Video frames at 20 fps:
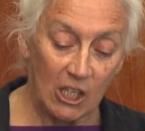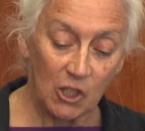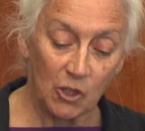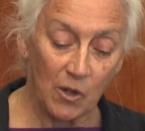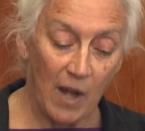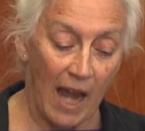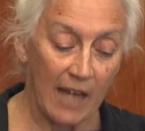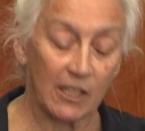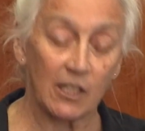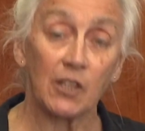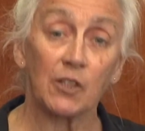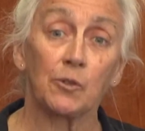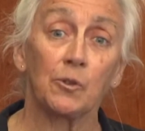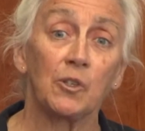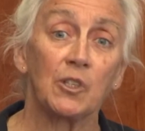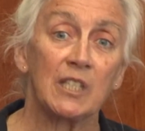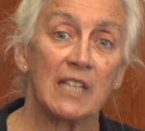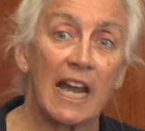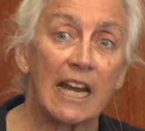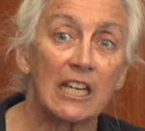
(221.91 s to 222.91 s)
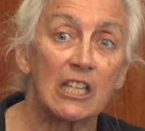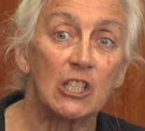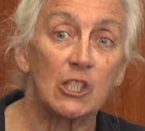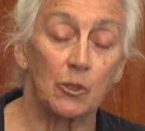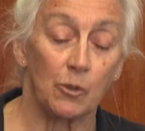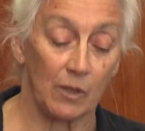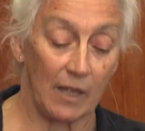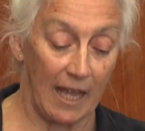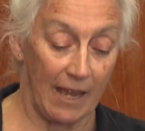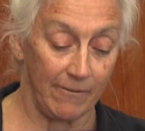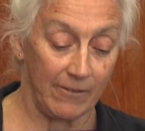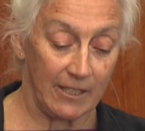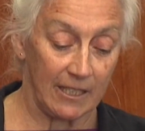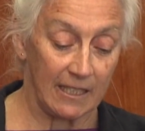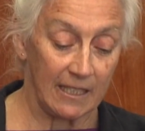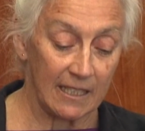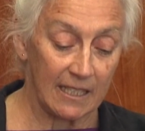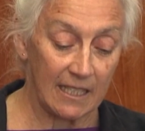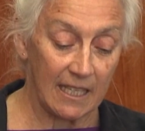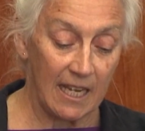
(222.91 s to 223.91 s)
tracked through textual
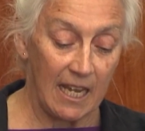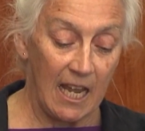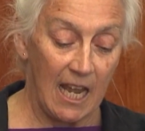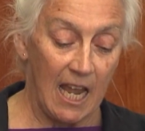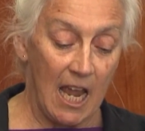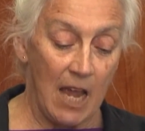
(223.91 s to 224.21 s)
evidence